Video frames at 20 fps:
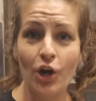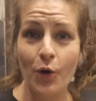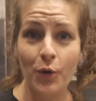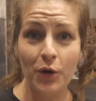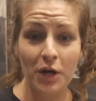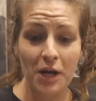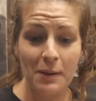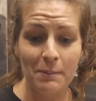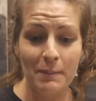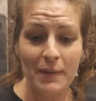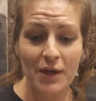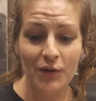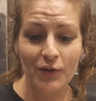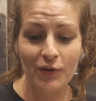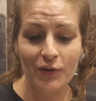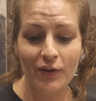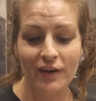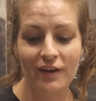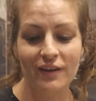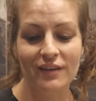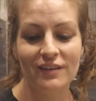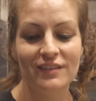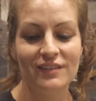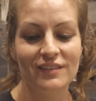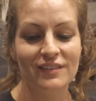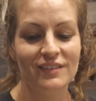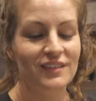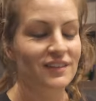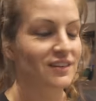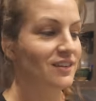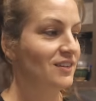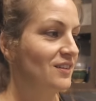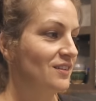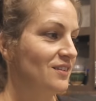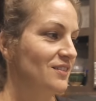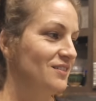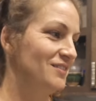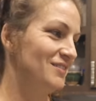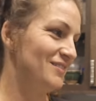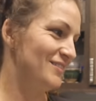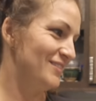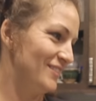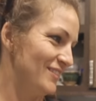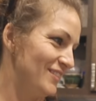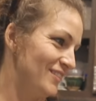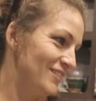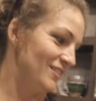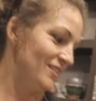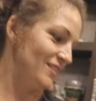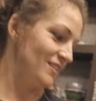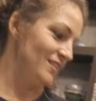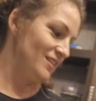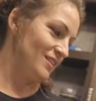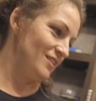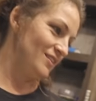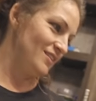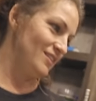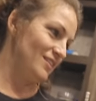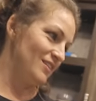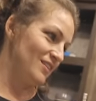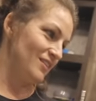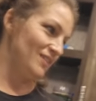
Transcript: coconut Amazon? milk. How did you get it off